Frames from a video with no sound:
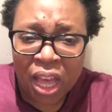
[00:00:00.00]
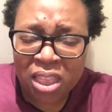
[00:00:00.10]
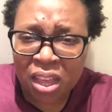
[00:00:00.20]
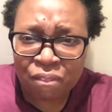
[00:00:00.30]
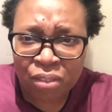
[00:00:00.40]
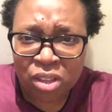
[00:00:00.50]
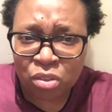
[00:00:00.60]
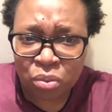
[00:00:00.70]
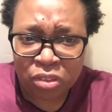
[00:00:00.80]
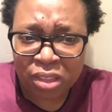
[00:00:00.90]
And that felt
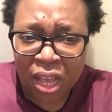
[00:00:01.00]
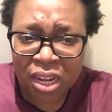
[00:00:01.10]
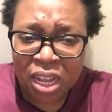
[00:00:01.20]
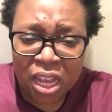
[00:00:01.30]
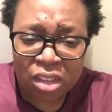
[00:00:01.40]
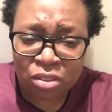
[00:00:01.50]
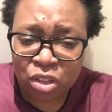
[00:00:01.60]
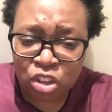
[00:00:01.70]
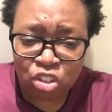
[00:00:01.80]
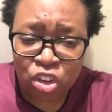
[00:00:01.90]
so sad. And so
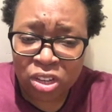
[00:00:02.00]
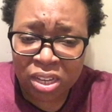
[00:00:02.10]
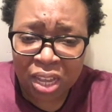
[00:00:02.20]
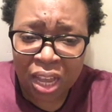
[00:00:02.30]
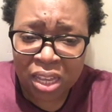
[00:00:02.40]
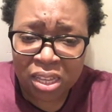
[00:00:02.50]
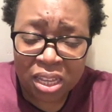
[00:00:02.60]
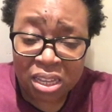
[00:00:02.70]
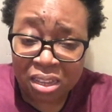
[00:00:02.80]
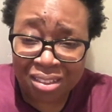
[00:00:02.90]
he's joined the gang,
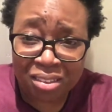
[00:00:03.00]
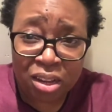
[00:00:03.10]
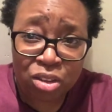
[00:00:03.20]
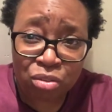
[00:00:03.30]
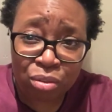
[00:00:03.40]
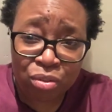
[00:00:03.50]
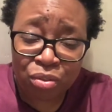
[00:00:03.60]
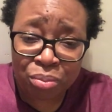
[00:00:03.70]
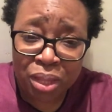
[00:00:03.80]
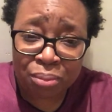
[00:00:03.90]
he's selling drugs
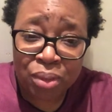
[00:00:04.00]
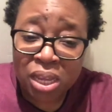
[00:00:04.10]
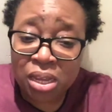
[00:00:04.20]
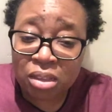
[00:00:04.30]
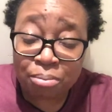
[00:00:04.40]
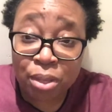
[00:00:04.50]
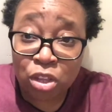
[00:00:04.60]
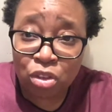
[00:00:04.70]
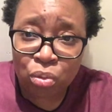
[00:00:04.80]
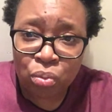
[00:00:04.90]
from them, he's
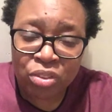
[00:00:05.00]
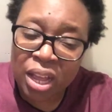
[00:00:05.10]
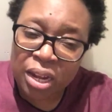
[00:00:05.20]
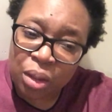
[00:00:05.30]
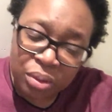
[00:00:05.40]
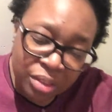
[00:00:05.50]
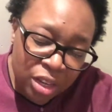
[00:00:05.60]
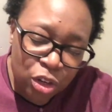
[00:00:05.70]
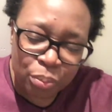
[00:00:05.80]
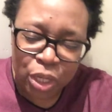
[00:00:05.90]
being used, and now he's
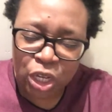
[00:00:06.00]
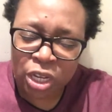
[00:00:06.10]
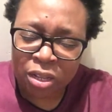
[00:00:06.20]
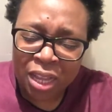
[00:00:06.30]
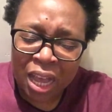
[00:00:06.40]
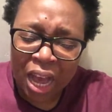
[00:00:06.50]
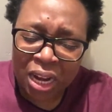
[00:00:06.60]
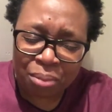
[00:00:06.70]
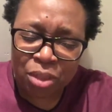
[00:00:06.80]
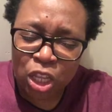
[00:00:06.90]
ended up in jail.
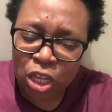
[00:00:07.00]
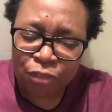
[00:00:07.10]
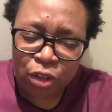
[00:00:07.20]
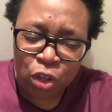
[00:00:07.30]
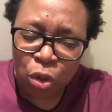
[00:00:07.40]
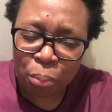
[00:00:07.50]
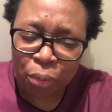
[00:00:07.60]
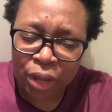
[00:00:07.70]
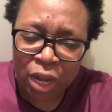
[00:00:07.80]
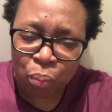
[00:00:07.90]
And I'm thinking of a young
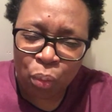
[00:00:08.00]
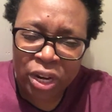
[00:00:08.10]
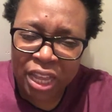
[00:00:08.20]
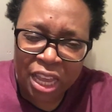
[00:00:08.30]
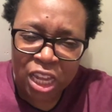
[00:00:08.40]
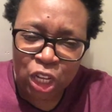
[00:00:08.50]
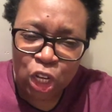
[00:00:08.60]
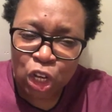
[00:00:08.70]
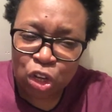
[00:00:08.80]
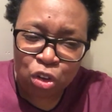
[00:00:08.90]
boy, at what
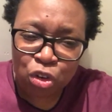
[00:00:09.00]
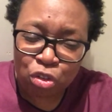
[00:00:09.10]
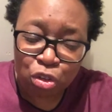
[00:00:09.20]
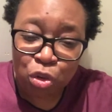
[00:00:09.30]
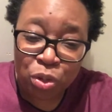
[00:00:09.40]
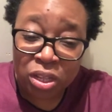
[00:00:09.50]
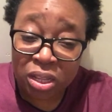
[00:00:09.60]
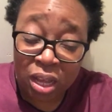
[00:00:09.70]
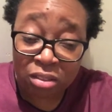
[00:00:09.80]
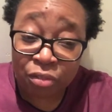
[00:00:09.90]
age you're going to go in
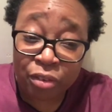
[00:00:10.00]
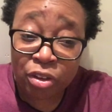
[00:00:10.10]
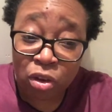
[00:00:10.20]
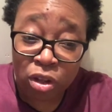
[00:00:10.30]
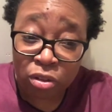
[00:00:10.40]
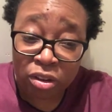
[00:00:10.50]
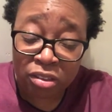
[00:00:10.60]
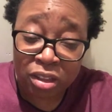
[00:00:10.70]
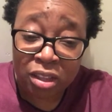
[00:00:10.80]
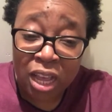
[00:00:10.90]
as a very young
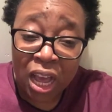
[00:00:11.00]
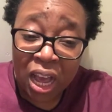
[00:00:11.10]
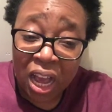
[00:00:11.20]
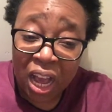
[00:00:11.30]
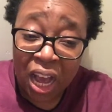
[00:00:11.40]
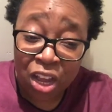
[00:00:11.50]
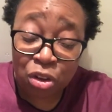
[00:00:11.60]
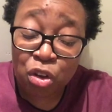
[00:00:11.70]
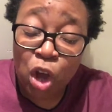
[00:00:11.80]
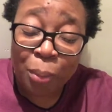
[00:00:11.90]
adolescent and
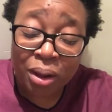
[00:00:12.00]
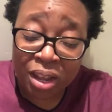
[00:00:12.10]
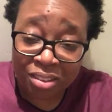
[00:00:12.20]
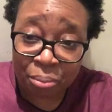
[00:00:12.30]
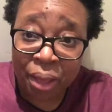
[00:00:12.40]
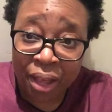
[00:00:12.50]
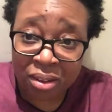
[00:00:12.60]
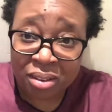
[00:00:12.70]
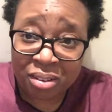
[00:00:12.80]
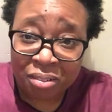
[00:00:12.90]
you're going to come out as a man.